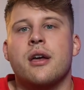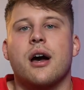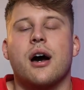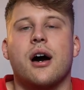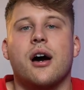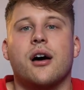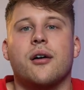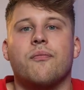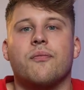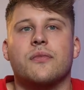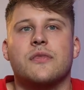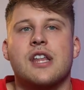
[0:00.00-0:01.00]

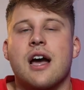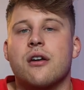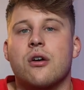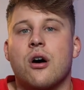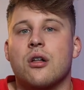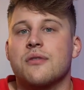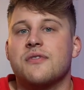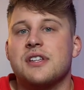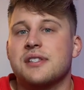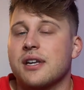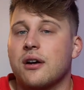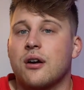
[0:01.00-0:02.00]
Not all of
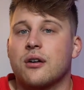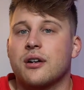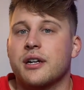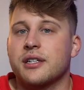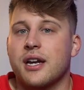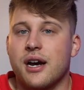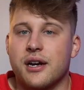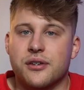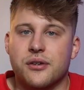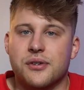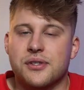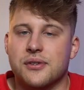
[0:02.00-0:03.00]
these are on
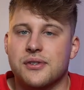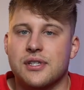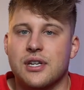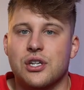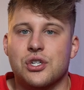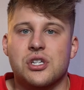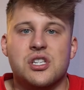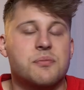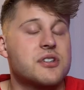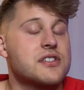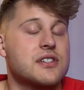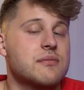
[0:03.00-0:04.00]
condo associations,
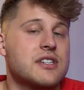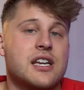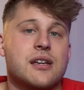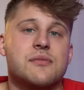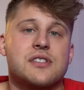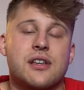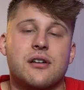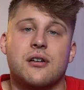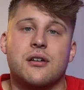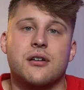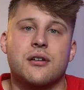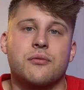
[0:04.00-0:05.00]
but sometimes they
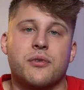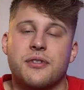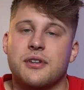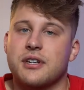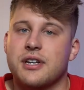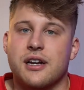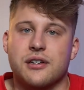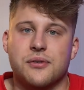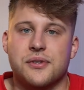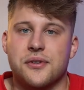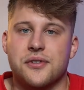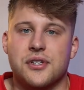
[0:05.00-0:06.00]
are within a condo
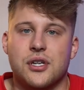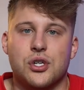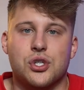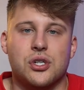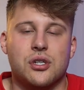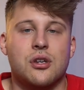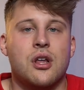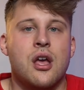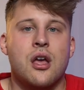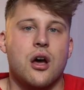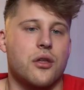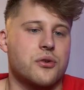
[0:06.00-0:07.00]
association.
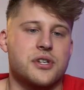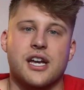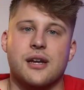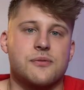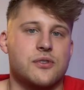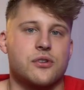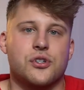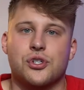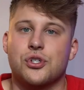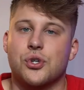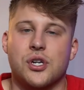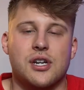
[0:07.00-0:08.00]
Other times they're
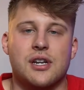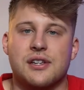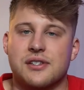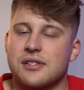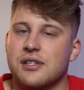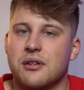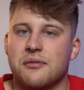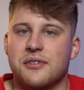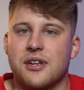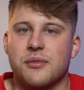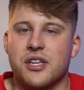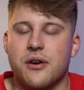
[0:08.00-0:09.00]
just treated as a single
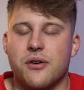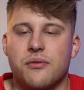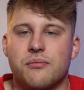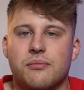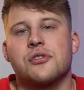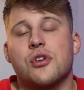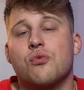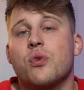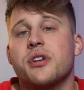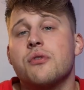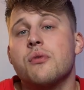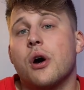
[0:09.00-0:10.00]
family home. So
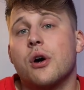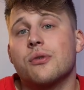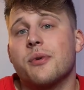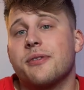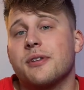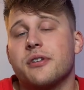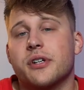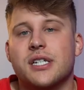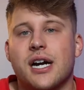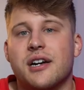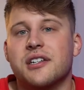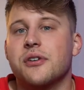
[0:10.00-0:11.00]
what you own within your
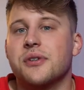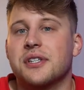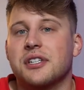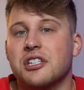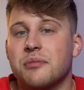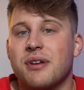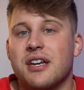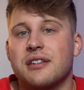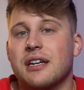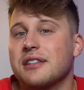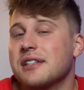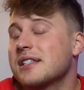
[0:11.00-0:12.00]
condo is going to depend
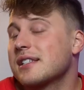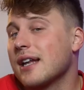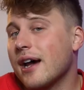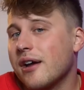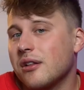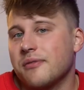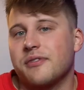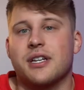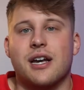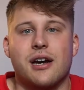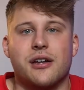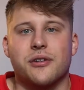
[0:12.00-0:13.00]
on the style of the
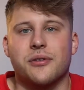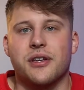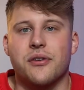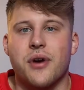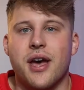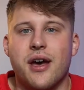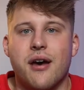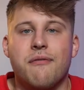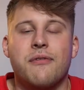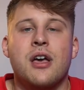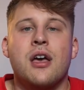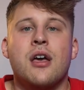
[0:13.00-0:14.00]
condo that you
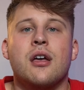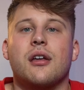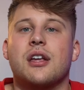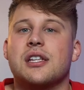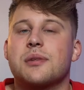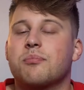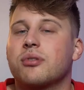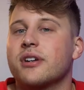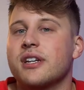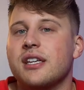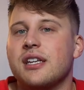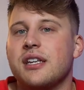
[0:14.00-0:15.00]
have. It's
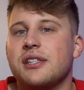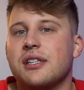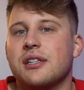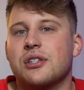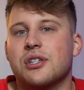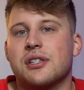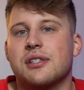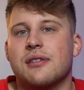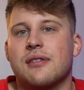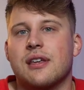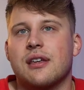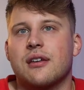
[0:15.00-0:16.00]
pretty easy to just
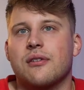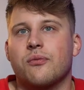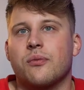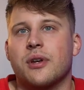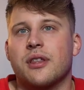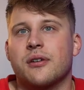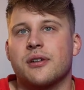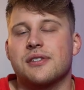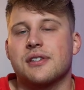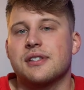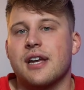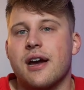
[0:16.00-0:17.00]
think whether it's
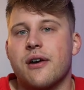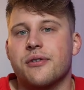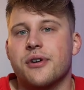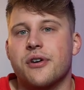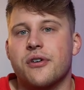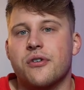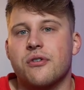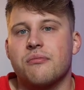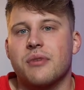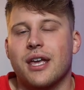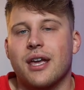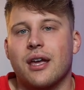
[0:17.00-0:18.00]
a townhome,
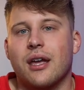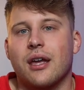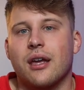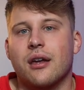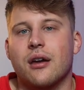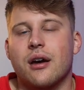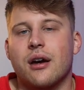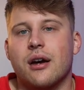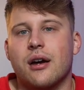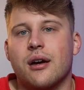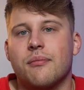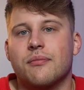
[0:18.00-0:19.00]
a
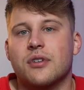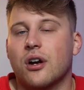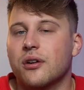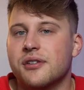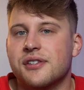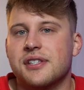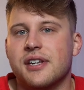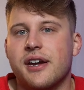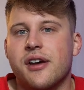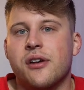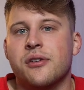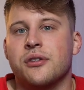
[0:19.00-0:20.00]
garden
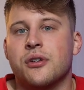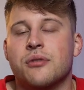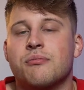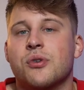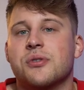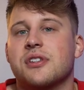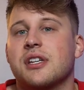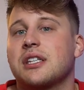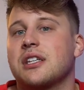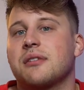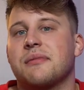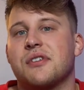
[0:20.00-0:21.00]
style, you're most likely
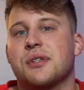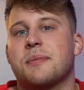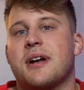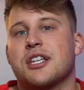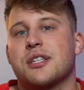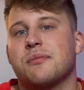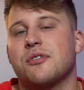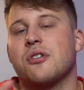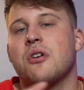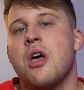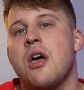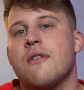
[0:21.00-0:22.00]
going to be
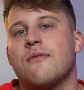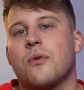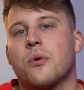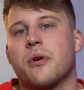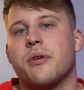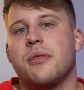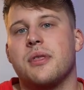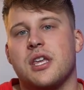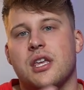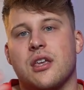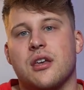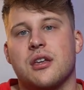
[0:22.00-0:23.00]
responsible for
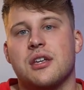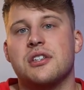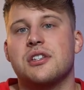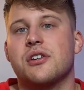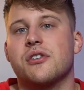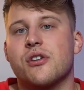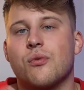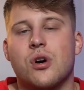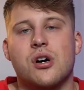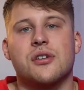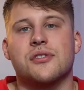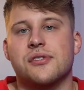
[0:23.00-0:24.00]
the interior
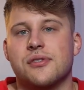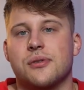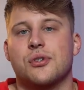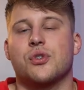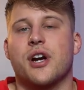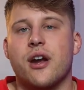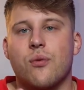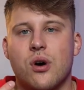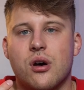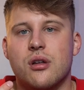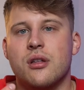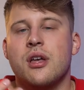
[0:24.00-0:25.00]
walls, so the
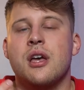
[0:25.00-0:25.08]
drywall,